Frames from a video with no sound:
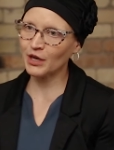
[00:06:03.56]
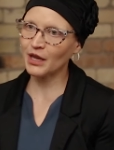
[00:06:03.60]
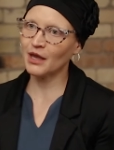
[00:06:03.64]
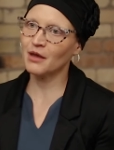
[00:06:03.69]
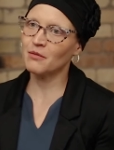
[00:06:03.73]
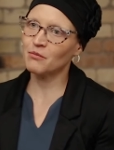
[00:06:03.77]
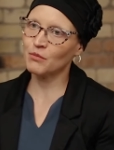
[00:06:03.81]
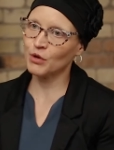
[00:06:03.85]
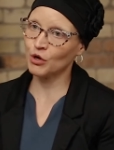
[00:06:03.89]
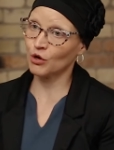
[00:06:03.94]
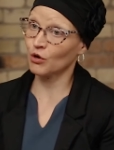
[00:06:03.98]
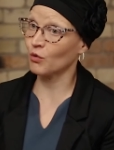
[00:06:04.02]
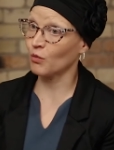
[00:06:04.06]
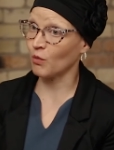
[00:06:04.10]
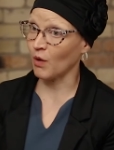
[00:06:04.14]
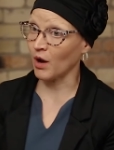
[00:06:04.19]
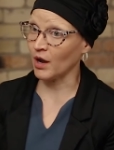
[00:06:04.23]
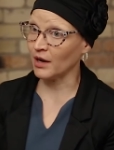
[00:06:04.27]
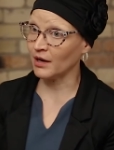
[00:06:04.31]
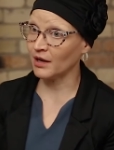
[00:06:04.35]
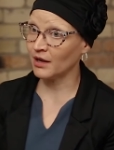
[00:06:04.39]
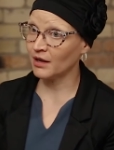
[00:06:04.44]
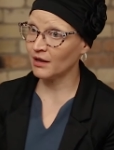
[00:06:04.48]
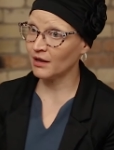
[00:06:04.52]
at
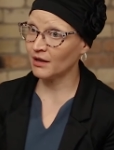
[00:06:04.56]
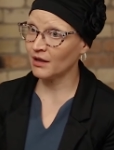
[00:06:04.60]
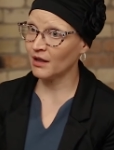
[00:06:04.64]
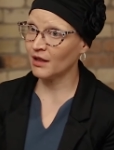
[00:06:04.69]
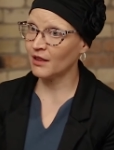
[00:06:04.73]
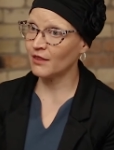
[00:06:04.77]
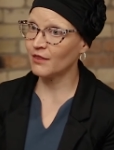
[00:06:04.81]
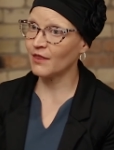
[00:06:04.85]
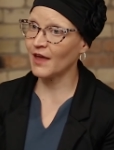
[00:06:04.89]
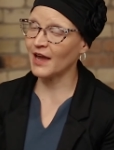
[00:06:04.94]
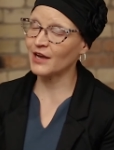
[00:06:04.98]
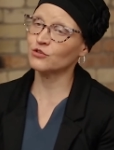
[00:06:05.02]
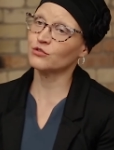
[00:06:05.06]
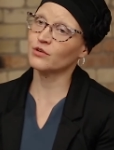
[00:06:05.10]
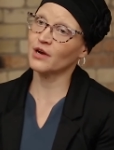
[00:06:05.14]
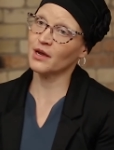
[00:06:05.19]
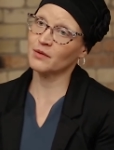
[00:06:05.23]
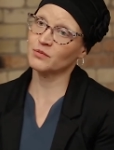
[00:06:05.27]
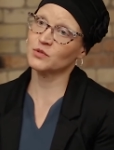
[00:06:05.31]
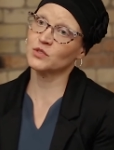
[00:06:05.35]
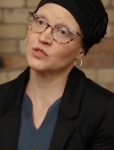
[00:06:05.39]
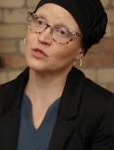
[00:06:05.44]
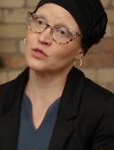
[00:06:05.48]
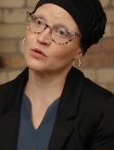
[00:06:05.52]
marijuana, that
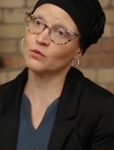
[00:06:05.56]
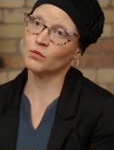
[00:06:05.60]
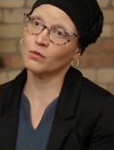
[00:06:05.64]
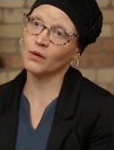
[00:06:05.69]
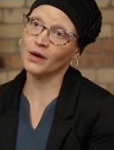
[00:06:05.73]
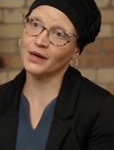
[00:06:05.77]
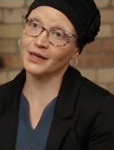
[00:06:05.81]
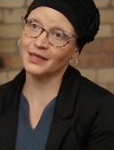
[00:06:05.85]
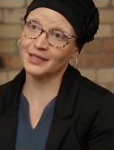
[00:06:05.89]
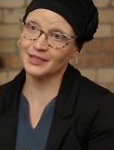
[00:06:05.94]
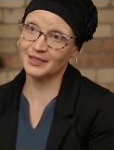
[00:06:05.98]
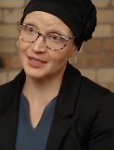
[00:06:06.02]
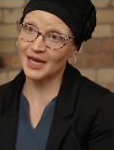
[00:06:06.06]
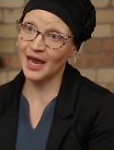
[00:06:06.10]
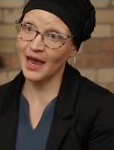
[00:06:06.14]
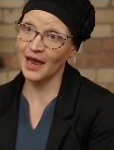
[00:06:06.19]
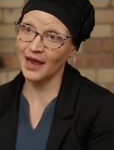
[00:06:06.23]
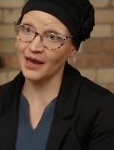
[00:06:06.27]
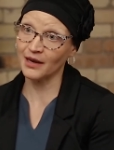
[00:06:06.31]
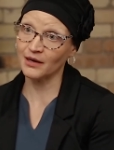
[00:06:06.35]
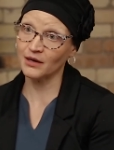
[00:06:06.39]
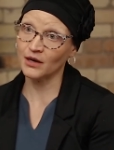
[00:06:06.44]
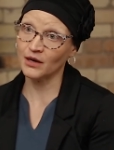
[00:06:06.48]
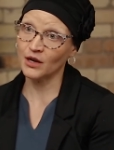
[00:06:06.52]
drops to 1 in
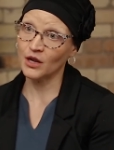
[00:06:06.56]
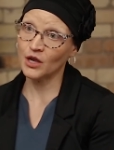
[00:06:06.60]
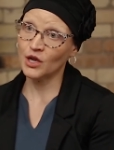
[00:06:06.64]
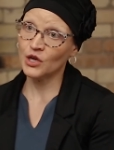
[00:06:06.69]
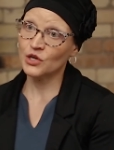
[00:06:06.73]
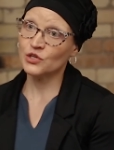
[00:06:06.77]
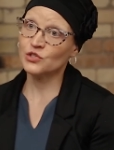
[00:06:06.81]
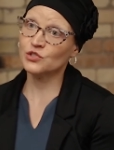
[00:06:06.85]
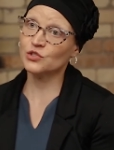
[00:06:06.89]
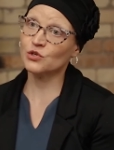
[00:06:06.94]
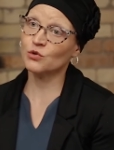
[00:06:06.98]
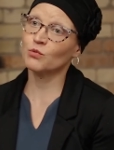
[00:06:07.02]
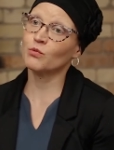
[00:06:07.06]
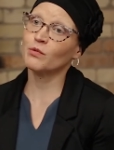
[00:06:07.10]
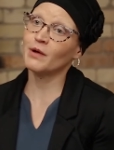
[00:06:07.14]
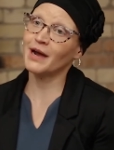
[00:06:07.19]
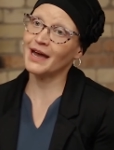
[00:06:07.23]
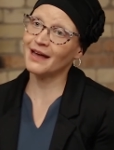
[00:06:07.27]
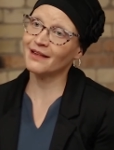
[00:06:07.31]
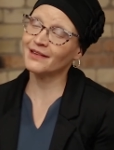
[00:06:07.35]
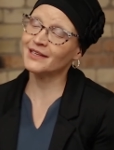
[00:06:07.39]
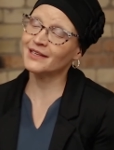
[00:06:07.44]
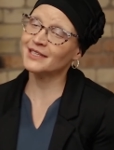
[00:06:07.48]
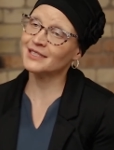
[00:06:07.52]
10. So
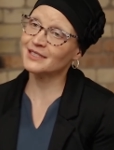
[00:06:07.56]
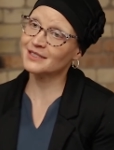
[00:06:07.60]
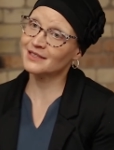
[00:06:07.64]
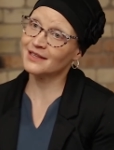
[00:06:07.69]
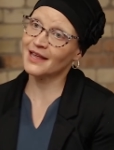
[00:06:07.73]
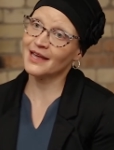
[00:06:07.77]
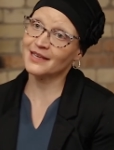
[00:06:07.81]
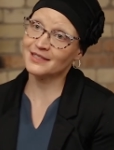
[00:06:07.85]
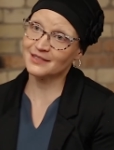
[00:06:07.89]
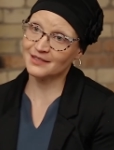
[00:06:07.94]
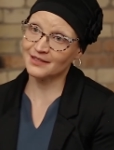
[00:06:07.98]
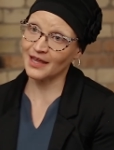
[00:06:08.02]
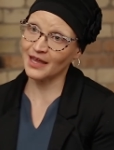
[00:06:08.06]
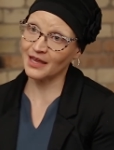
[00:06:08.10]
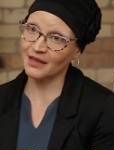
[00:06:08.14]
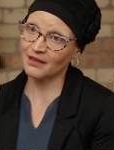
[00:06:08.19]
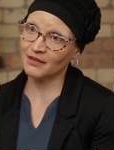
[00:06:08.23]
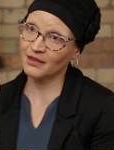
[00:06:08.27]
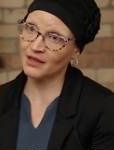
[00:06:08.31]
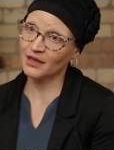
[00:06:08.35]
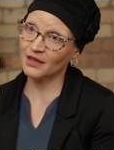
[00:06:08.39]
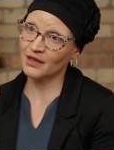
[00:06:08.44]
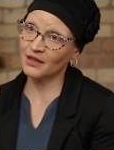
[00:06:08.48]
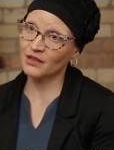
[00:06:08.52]
while it's less
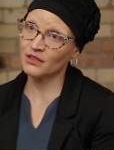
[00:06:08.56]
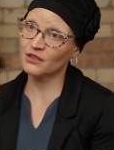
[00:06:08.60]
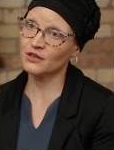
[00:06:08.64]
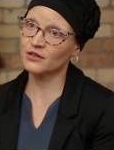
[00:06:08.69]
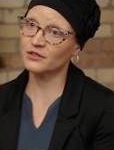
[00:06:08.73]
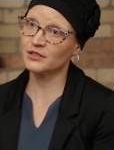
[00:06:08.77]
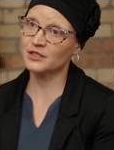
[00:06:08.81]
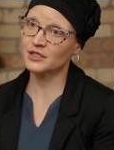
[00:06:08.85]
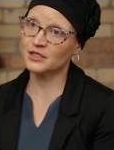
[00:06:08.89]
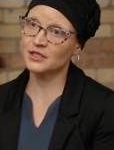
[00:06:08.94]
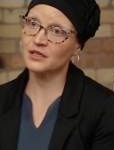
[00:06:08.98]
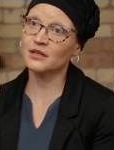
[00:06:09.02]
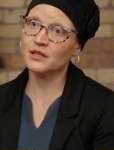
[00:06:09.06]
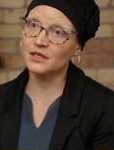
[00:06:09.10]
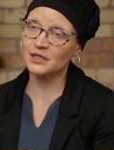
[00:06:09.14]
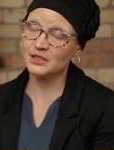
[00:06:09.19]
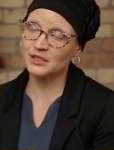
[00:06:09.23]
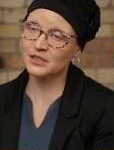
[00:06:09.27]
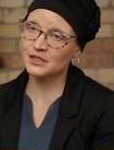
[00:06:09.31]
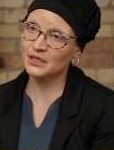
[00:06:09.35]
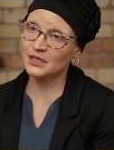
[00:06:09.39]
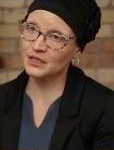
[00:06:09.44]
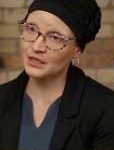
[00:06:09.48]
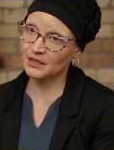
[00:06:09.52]
likely, there still is
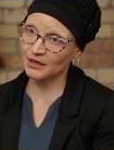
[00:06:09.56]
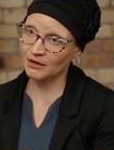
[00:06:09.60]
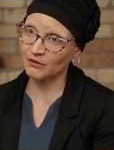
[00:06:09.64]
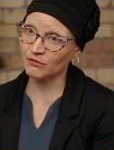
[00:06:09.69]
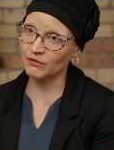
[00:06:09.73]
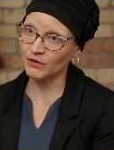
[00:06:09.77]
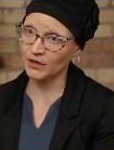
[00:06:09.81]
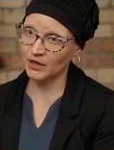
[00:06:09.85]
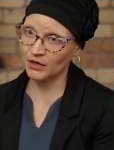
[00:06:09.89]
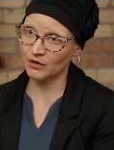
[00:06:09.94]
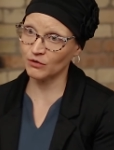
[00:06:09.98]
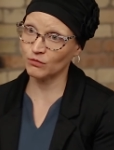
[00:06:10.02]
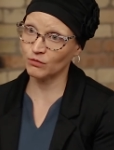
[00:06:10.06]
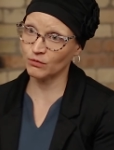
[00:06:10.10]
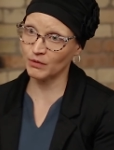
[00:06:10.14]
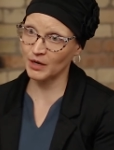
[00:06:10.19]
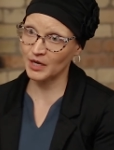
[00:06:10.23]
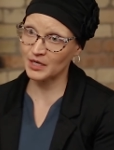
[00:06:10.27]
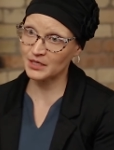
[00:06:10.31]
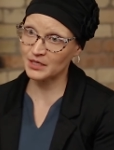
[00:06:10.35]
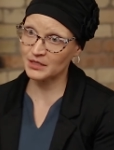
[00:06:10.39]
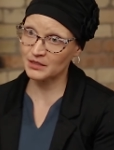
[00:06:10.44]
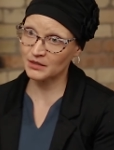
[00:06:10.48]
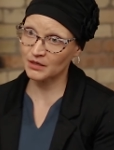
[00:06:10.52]
significant
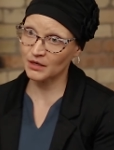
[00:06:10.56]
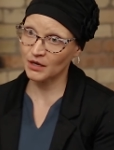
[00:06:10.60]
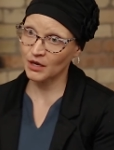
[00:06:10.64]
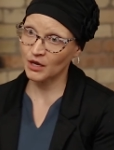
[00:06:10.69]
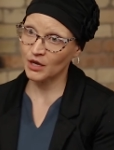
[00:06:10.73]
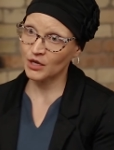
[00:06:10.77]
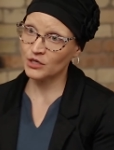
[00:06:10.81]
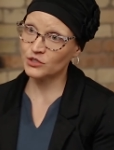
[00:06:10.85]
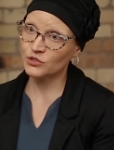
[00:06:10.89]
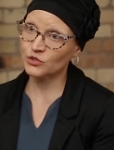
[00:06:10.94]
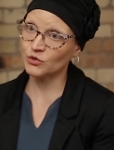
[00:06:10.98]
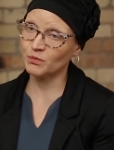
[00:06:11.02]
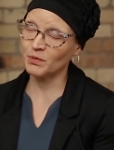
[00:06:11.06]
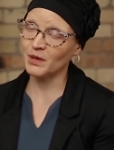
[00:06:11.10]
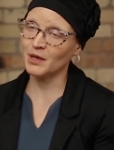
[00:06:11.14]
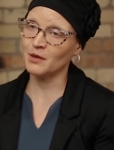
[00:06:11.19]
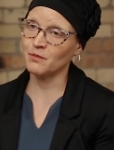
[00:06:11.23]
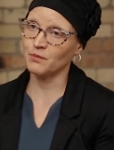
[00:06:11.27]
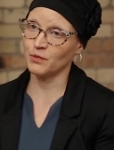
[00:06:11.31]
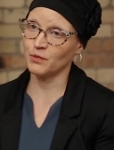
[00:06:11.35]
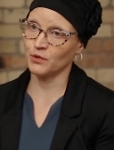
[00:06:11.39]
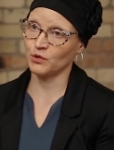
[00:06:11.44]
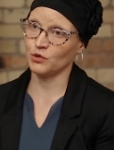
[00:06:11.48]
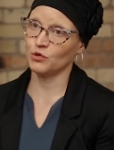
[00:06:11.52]
risk to
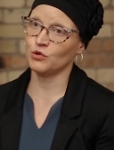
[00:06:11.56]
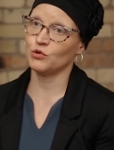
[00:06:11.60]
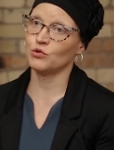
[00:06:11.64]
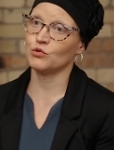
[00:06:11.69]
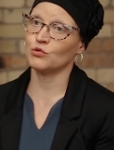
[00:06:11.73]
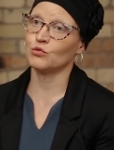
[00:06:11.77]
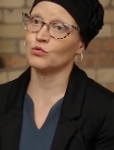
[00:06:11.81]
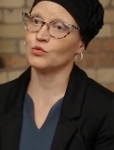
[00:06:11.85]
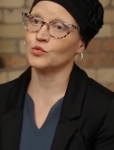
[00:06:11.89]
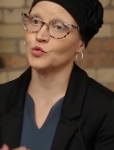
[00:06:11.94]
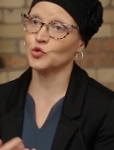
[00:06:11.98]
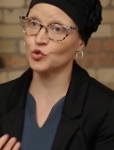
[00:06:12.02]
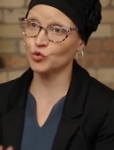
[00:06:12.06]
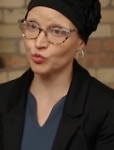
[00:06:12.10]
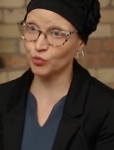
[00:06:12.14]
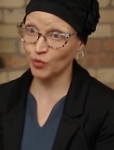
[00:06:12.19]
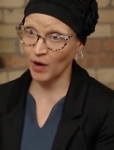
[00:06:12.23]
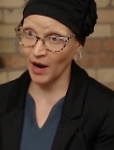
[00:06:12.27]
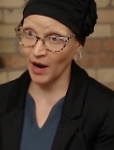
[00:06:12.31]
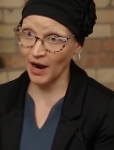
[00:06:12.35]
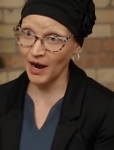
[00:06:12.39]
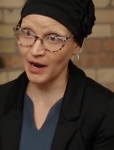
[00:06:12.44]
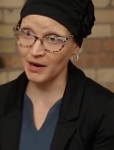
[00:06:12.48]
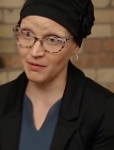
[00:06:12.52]
people who
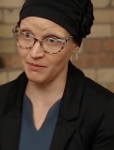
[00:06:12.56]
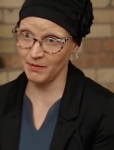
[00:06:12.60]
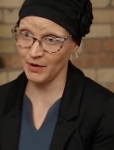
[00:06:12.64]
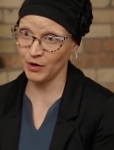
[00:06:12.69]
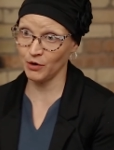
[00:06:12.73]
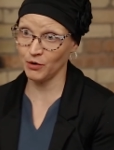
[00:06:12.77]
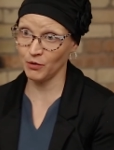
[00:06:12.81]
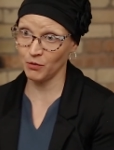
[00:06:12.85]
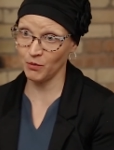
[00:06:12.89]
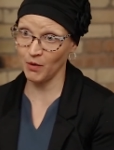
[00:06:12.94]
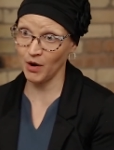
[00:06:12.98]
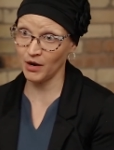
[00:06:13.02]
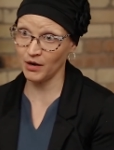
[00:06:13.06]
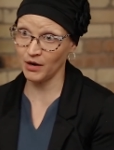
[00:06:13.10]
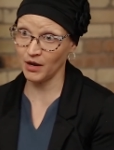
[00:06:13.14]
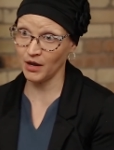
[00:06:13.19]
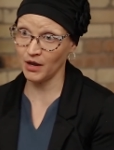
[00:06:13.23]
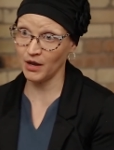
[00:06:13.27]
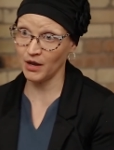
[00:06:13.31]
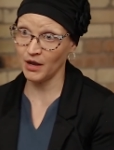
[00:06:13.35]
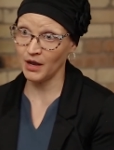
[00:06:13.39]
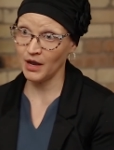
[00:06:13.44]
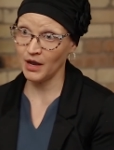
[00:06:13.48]
try marijuana.